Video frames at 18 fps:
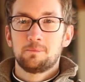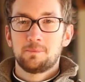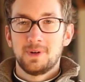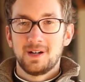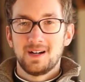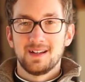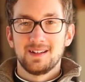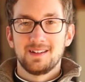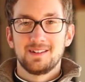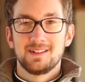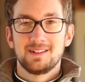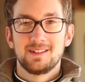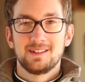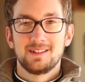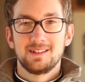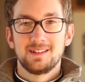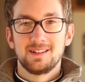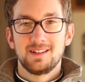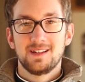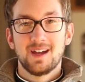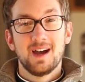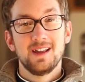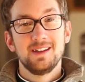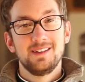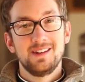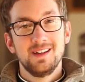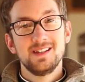But
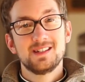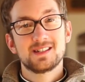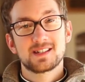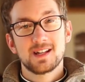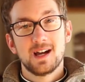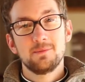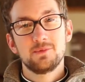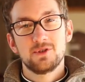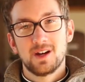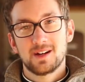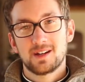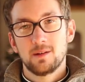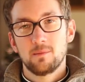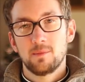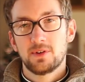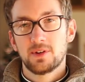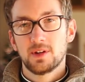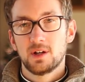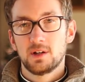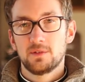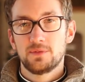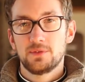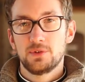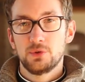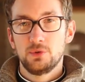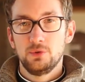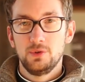God did subject
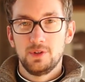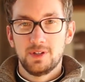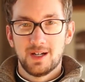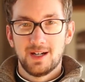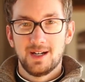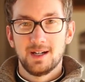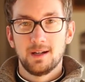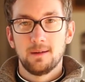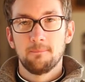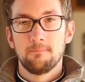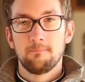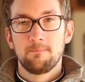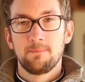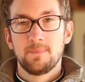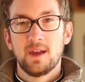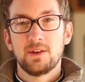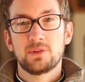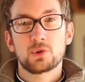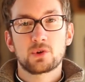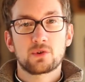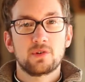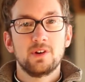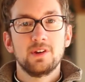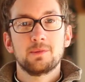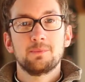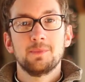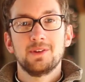himself to time. That's what
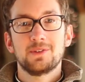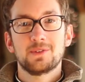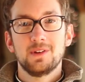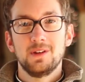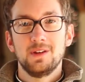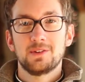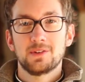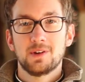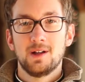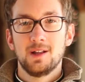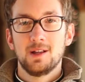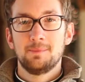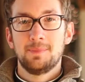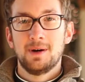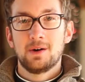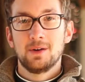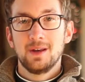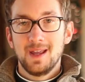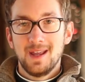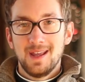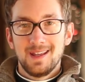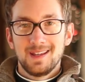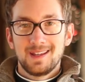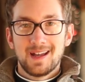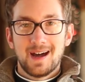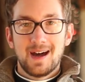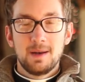Christmas is all about.
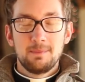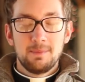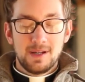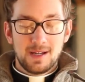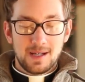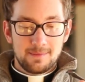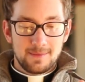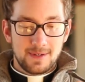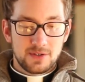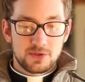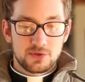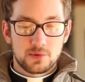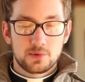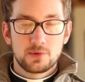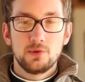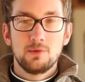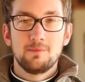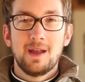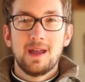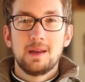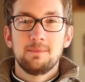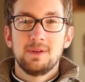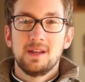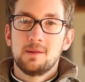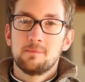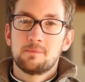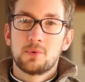God becoming true man,
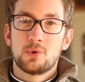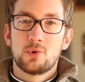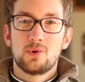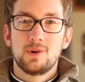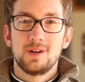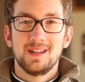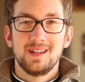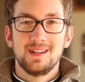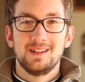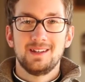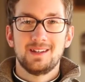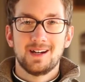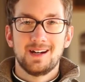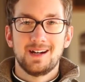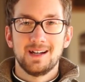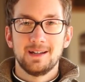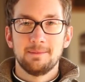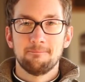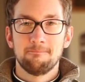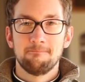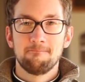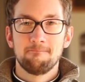being born in time.